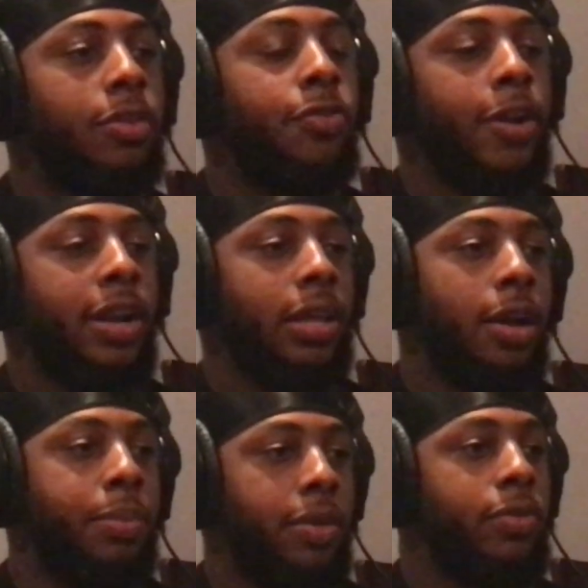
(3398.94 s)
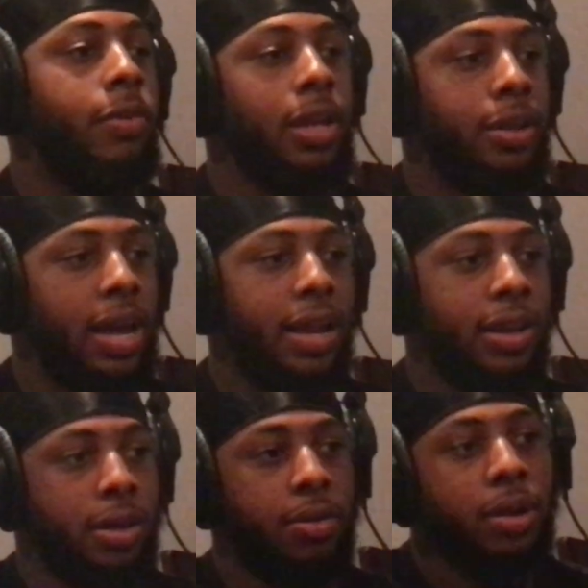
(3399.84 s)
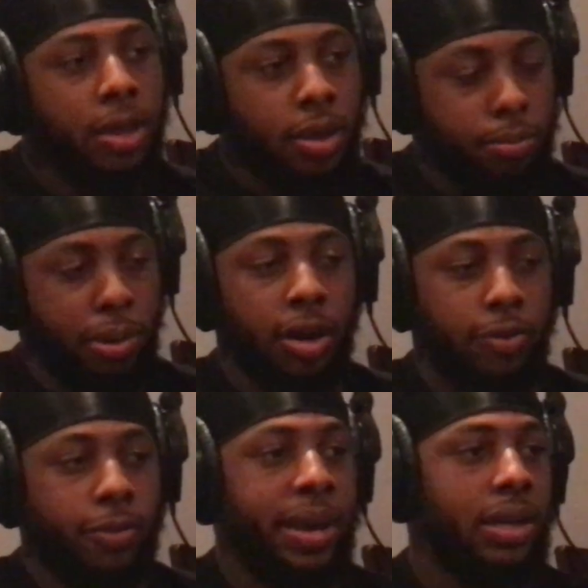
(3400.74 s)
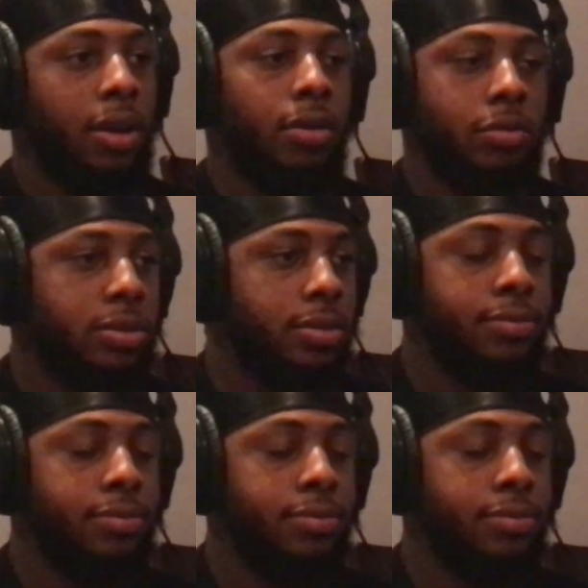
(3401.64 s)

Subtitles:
for you, then yeah. But if you eat goddamn burger from McDonald's,